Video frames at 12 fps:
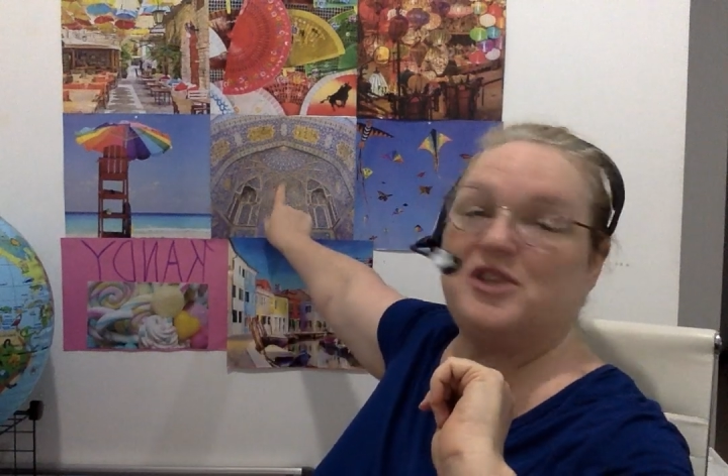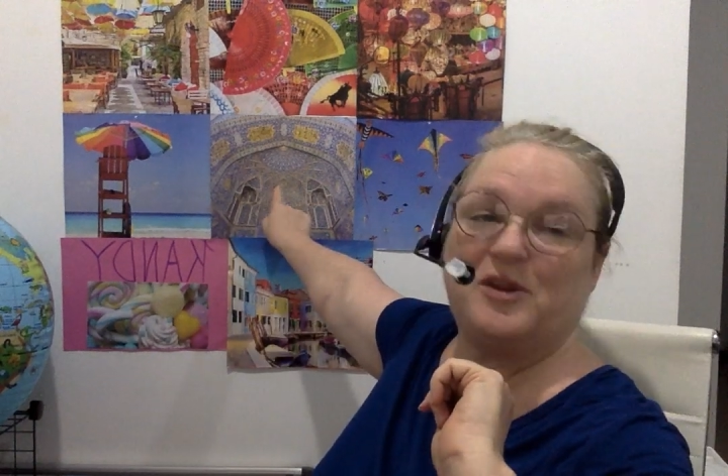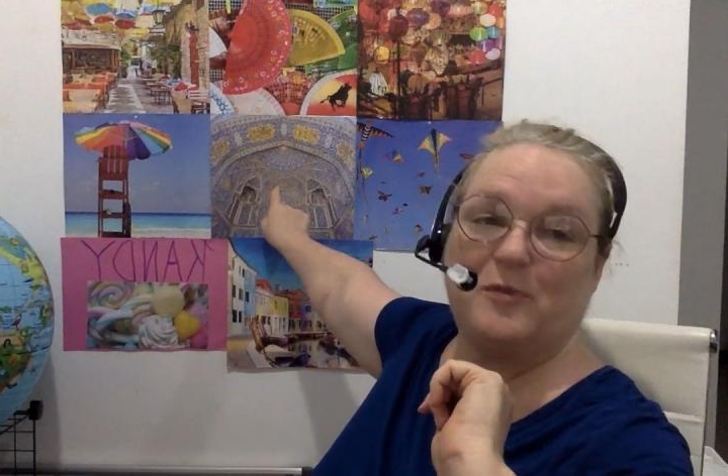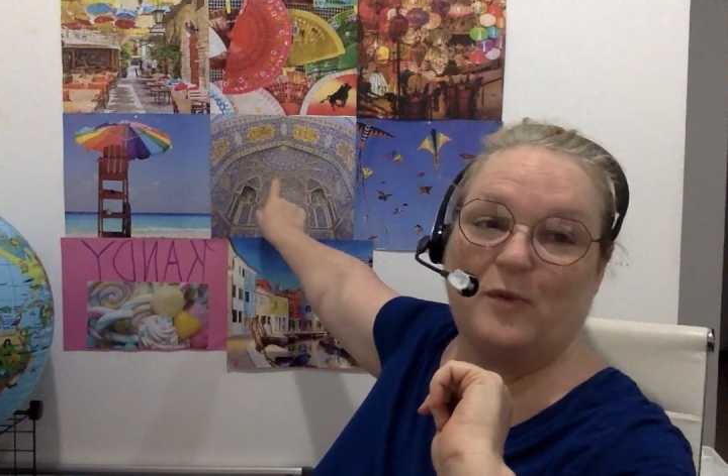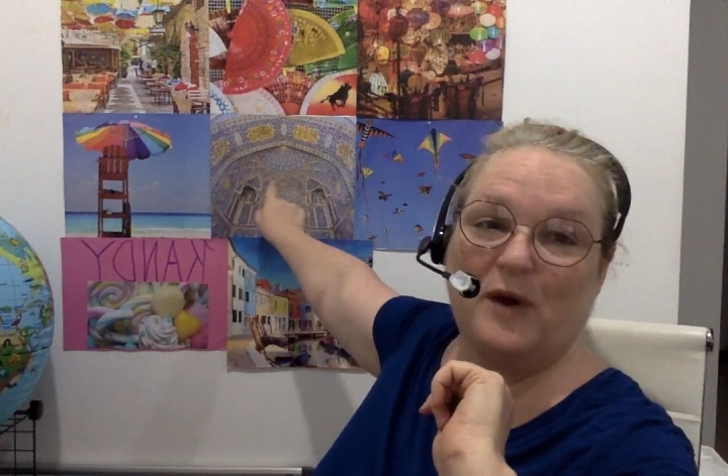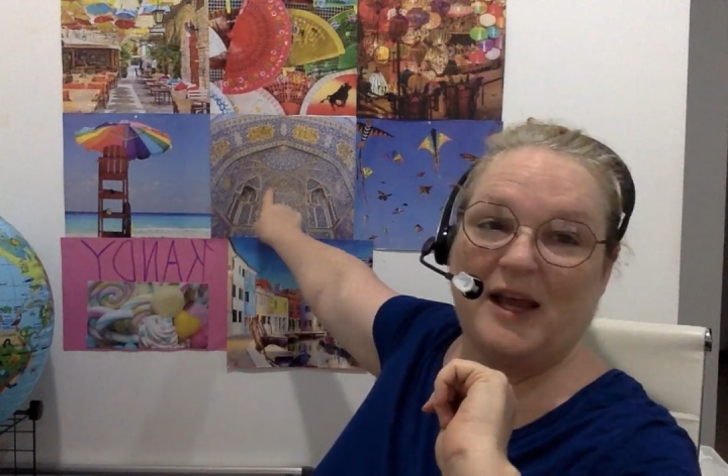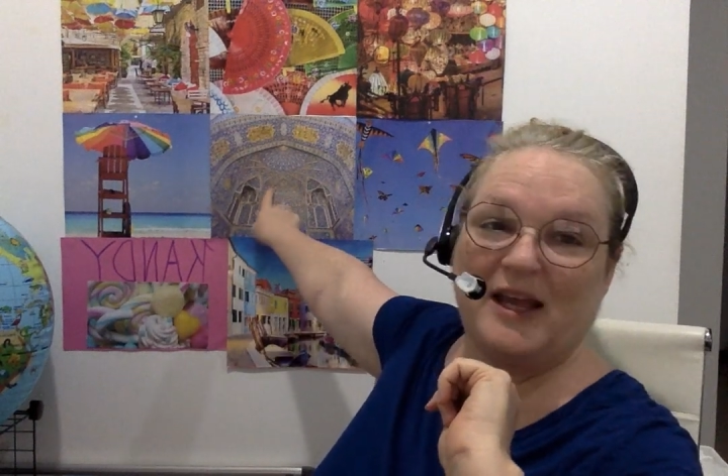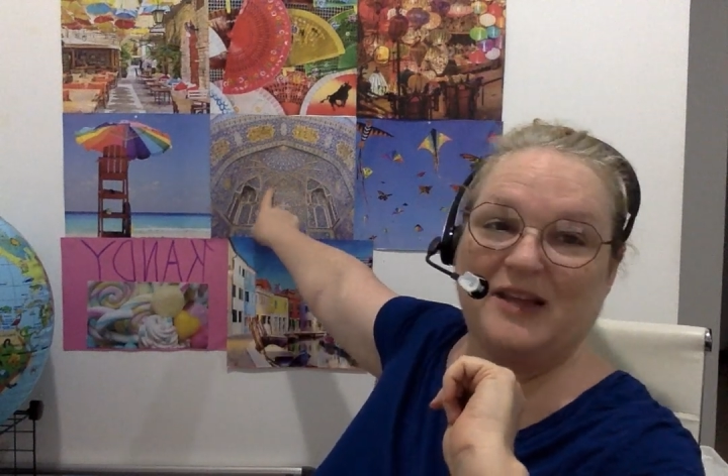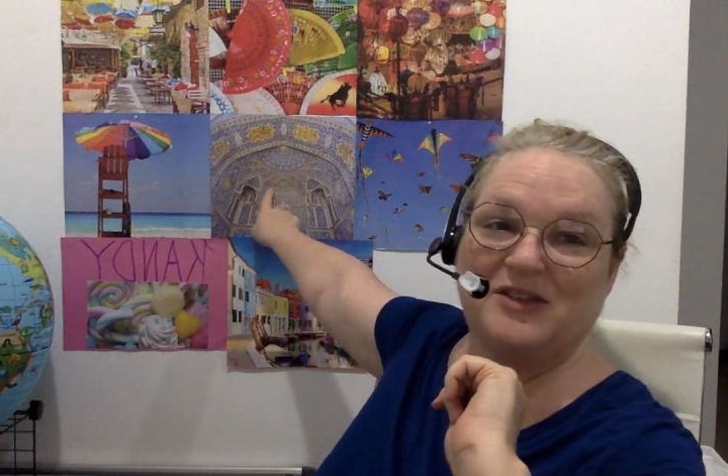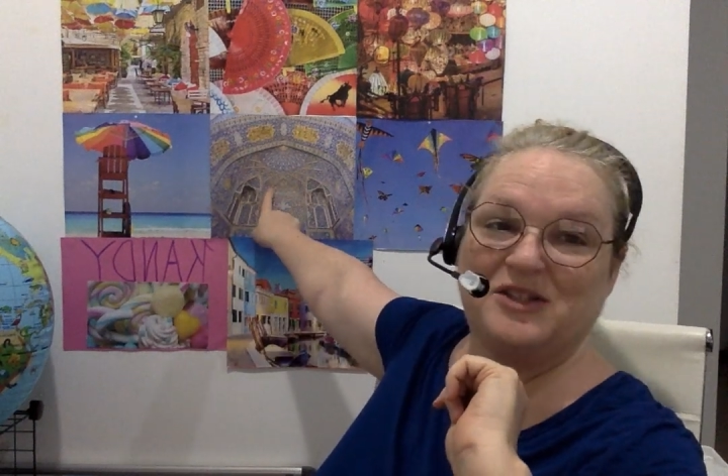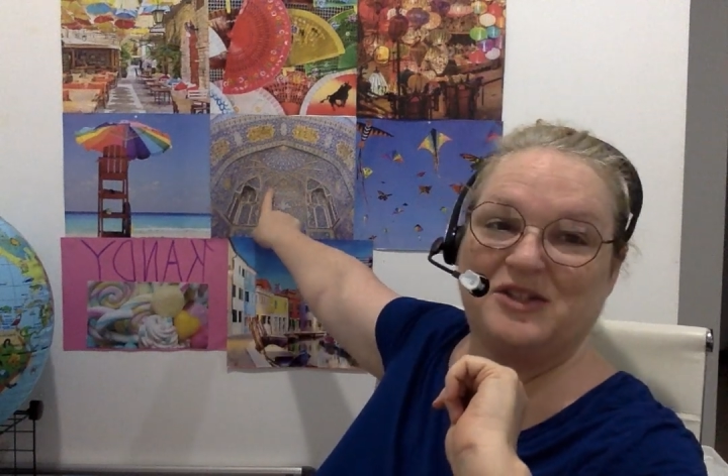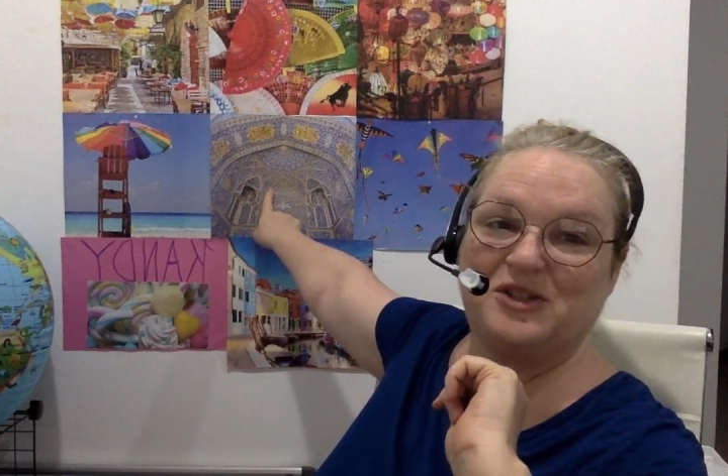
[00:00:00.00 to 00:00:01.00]
cheap way
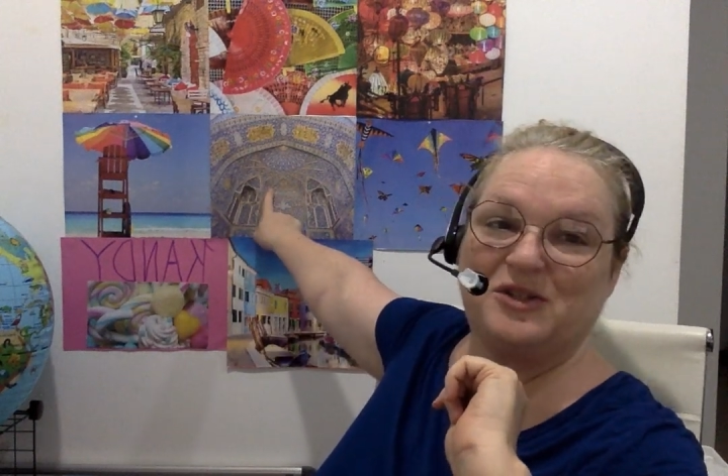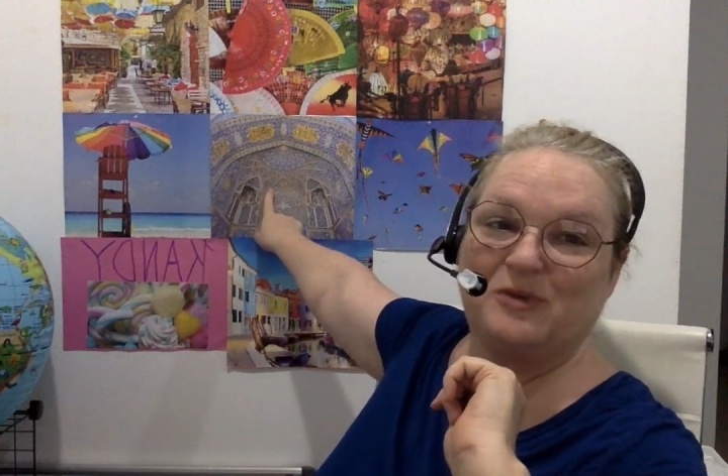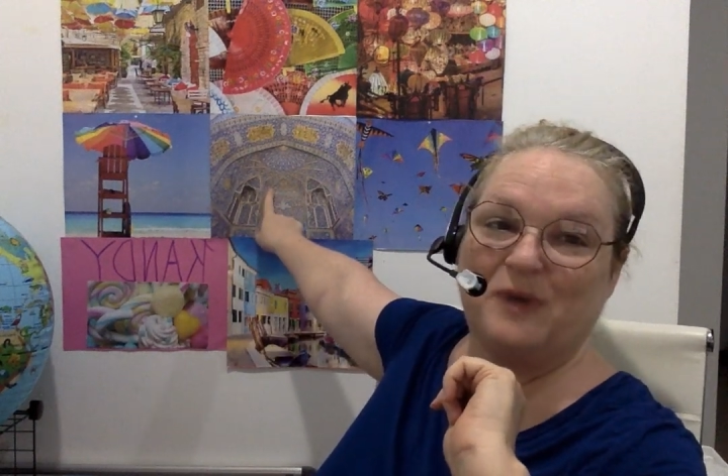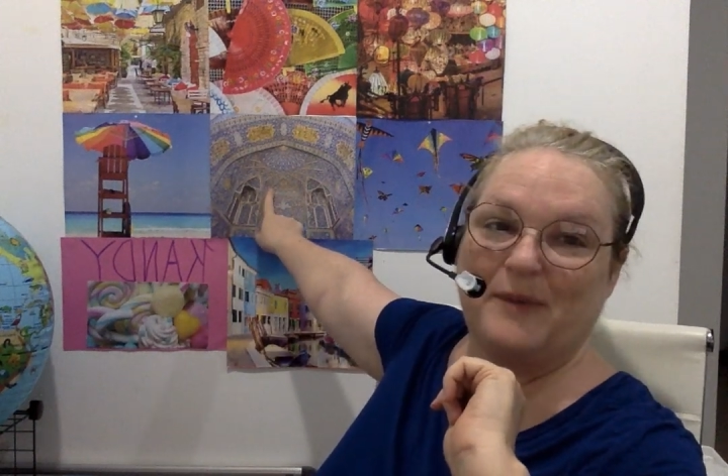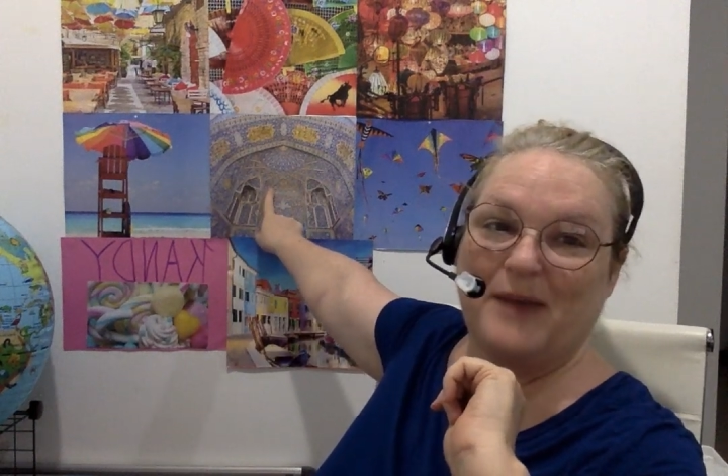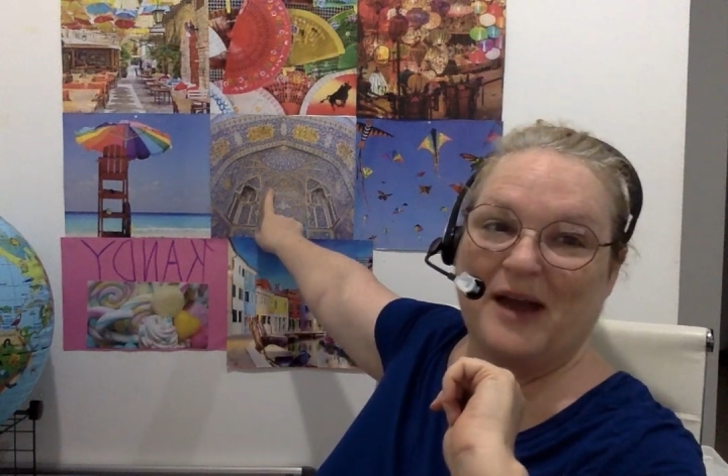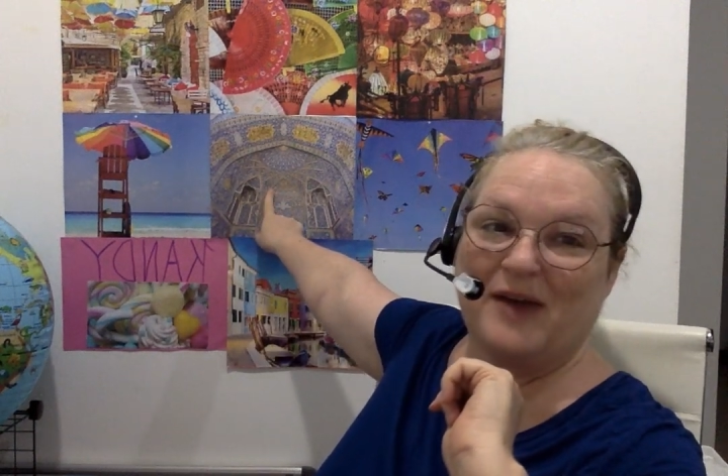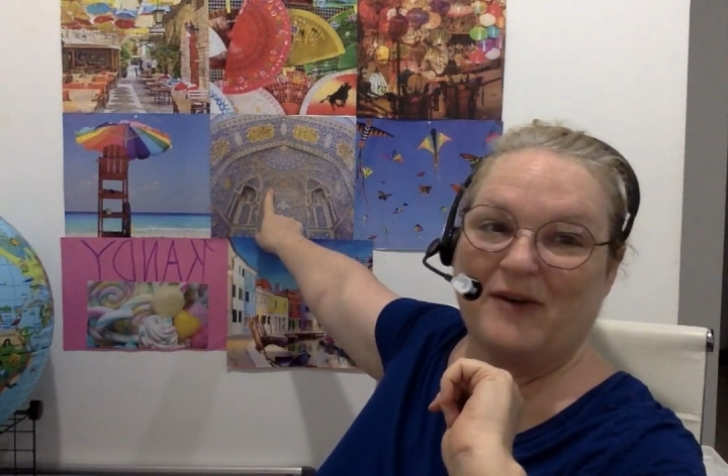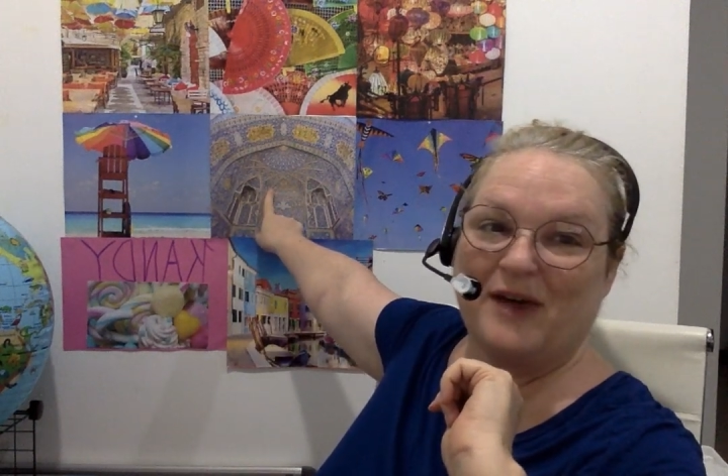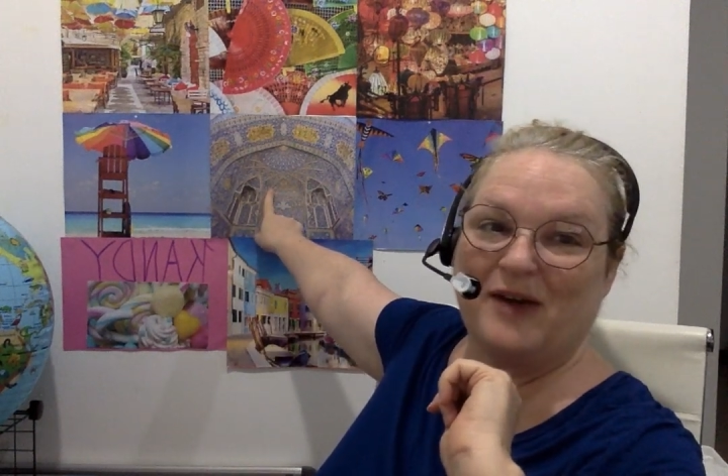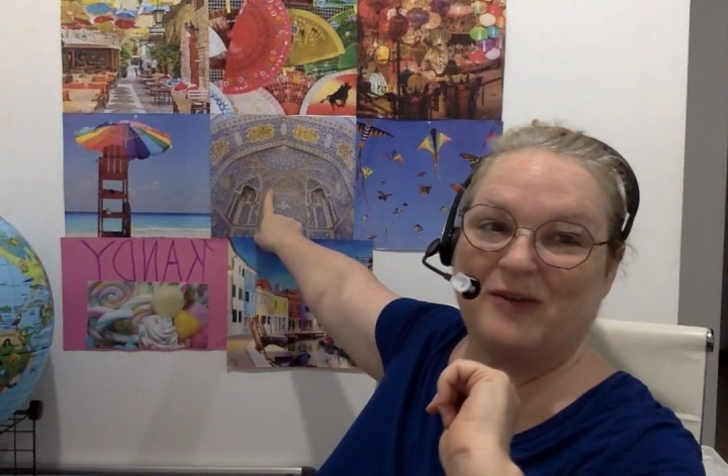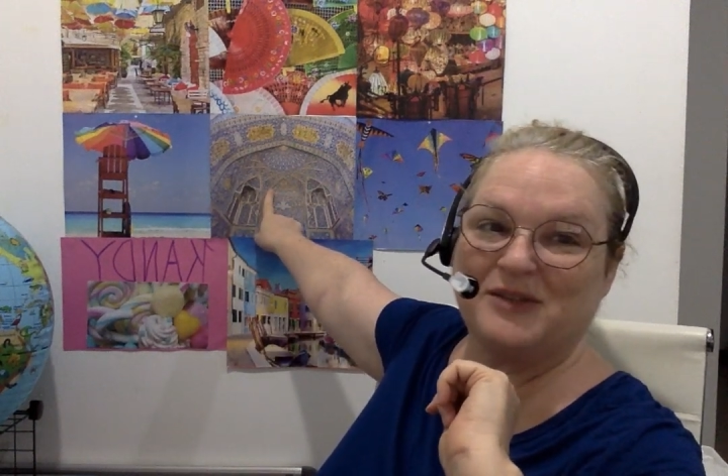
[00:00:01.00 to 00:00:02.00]
to do a
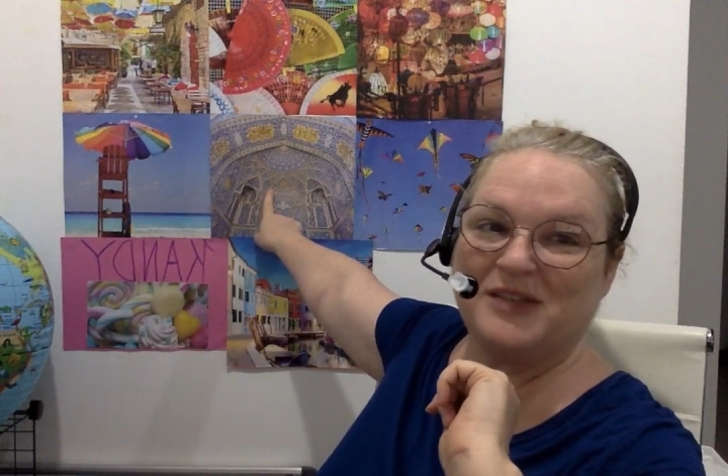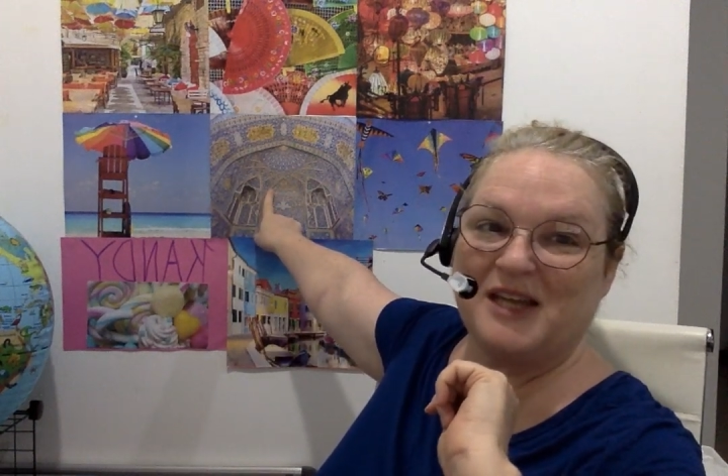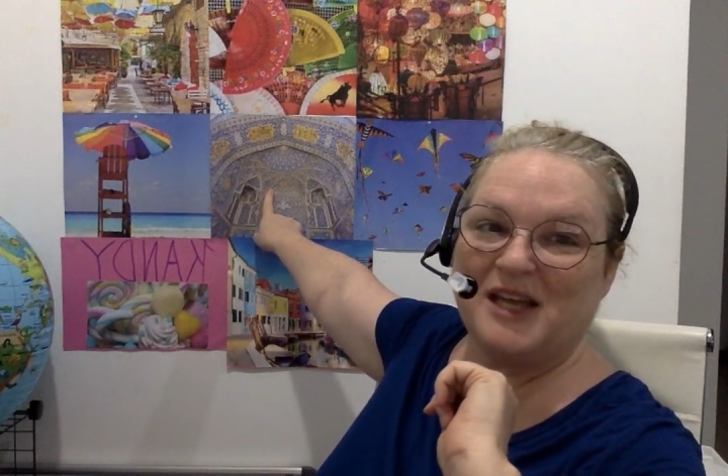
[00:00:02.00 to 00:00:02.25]
background.